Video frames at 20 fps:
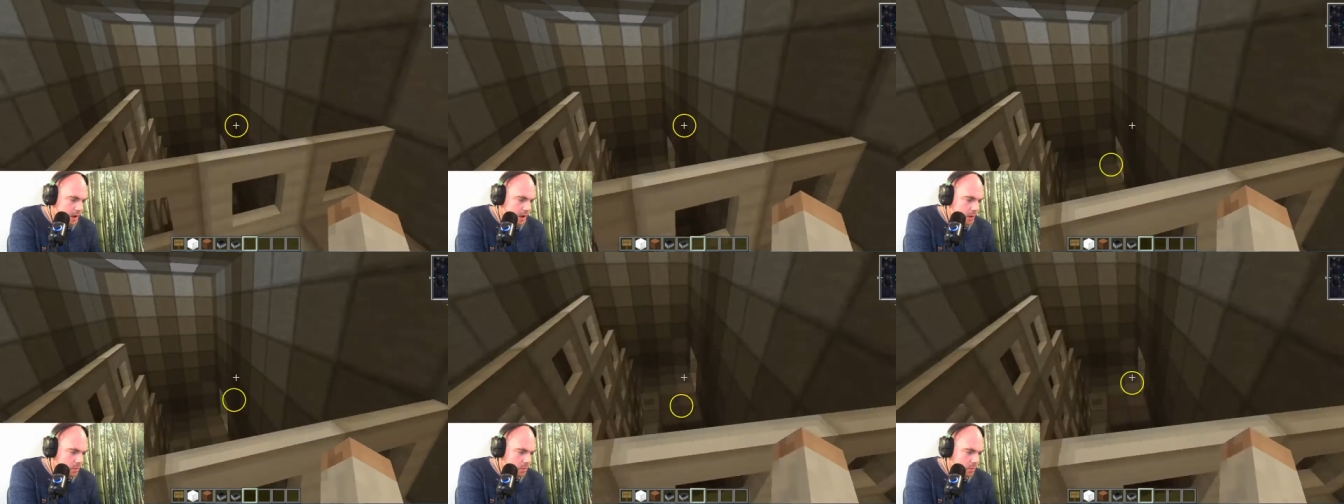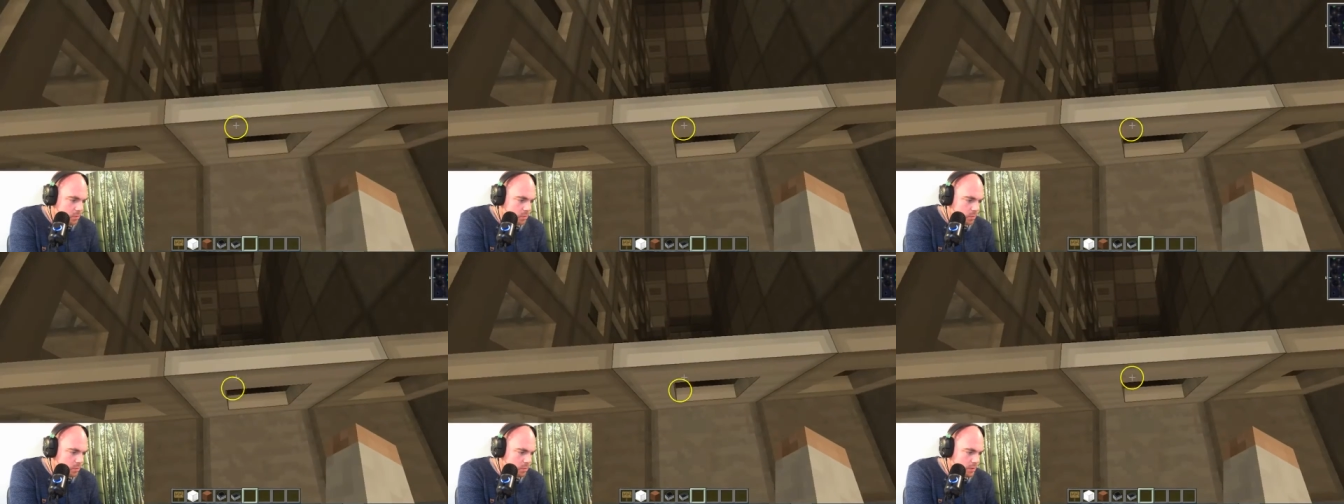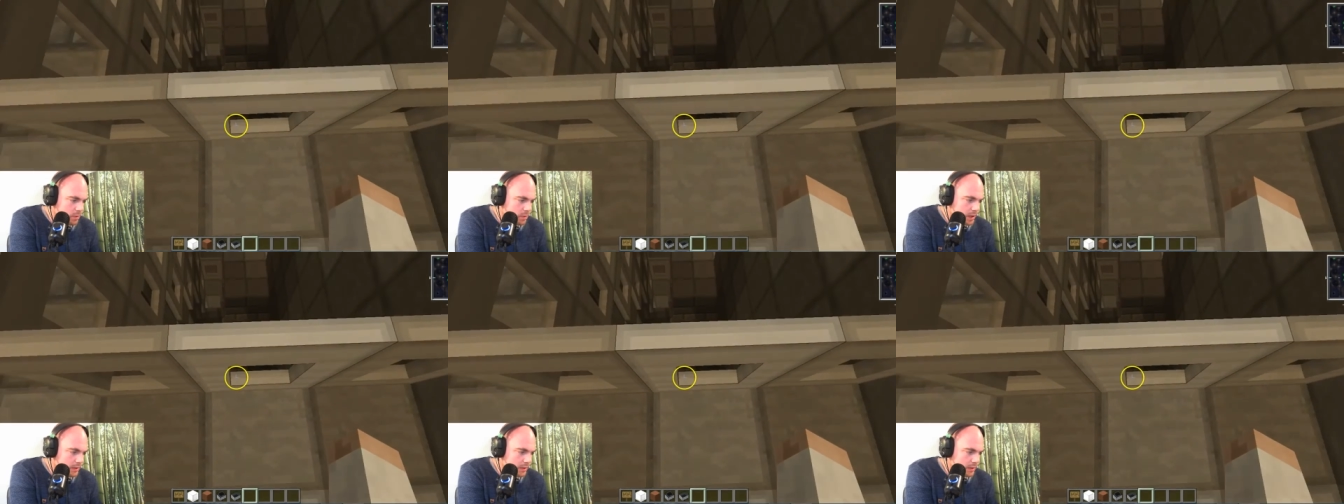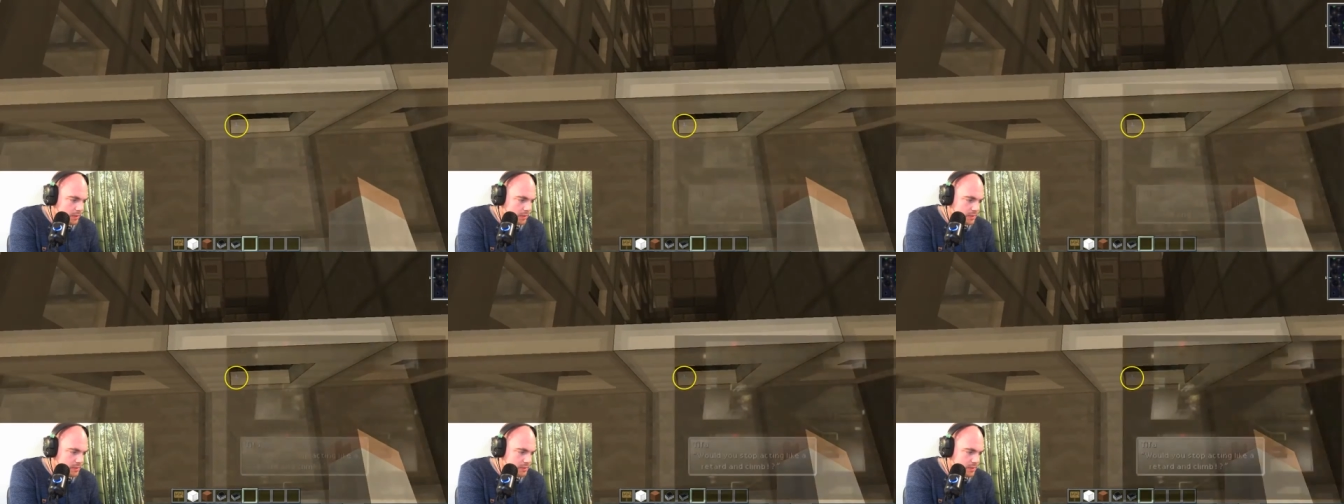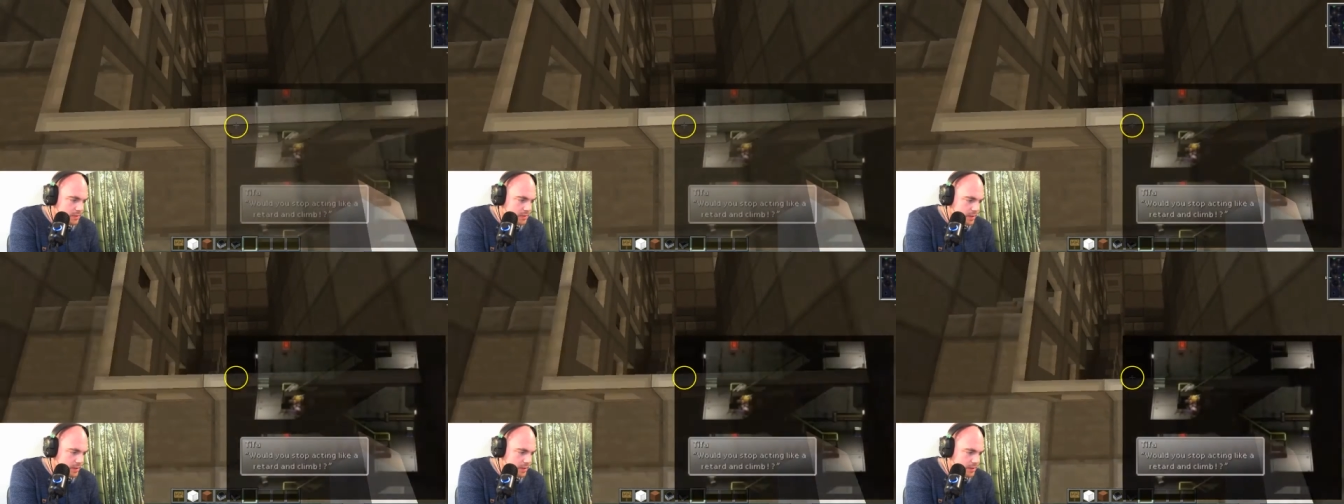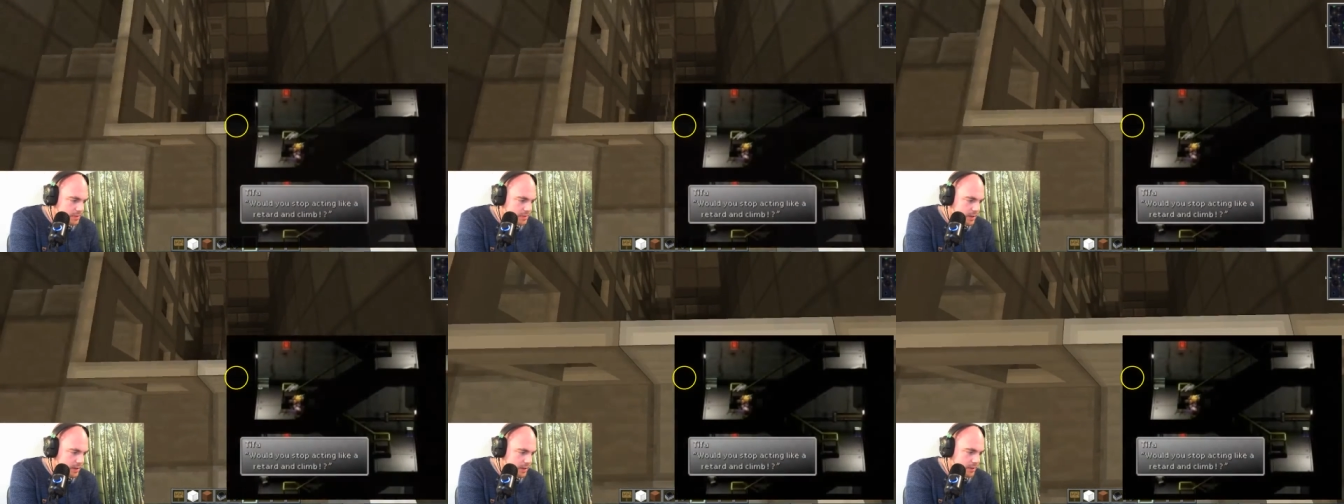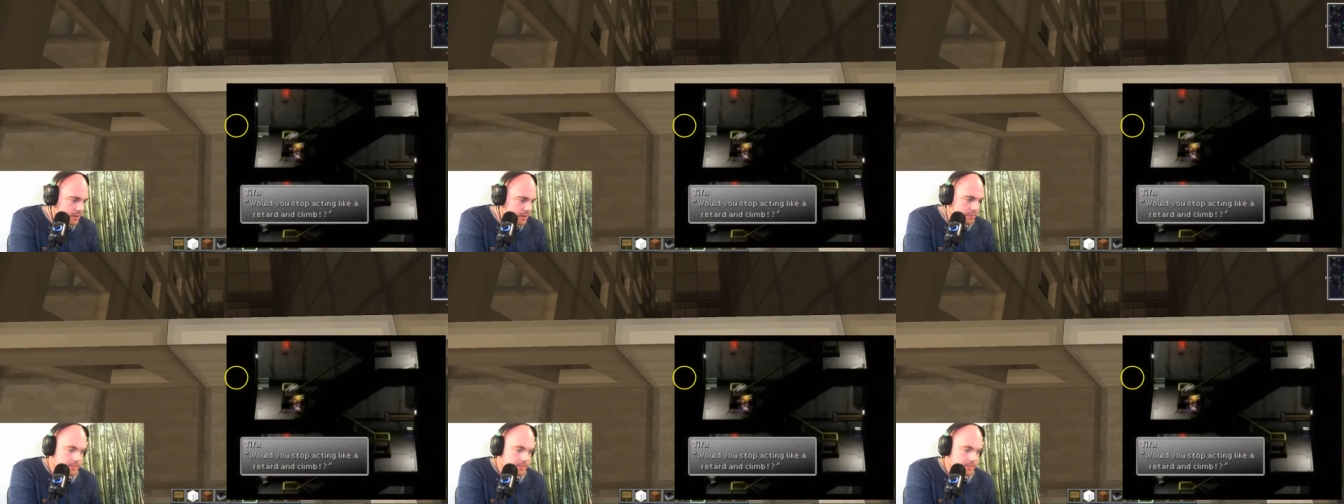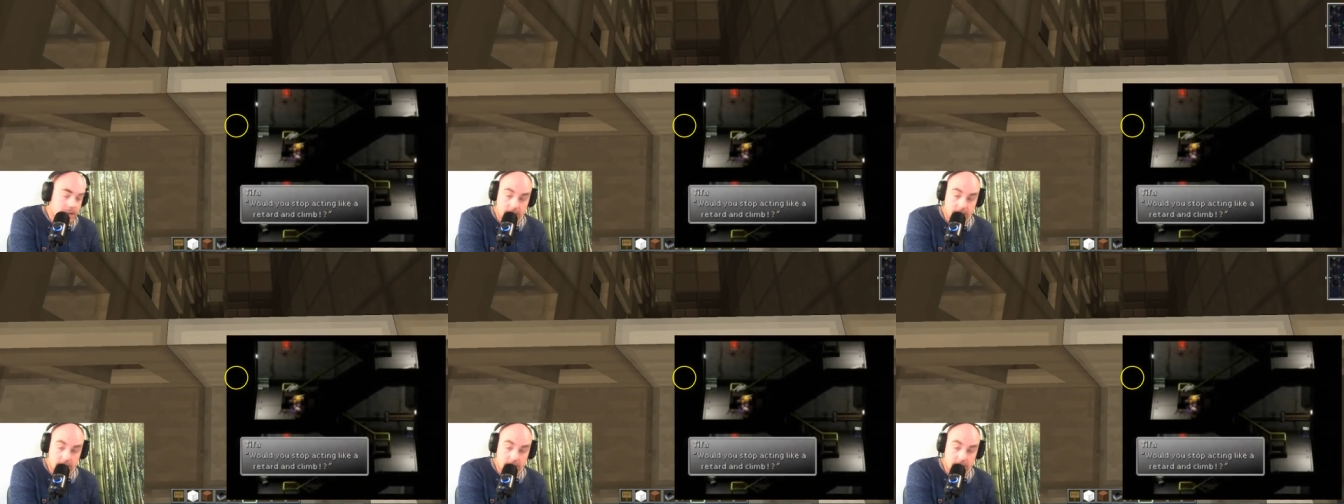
Oh, we got the stairs here.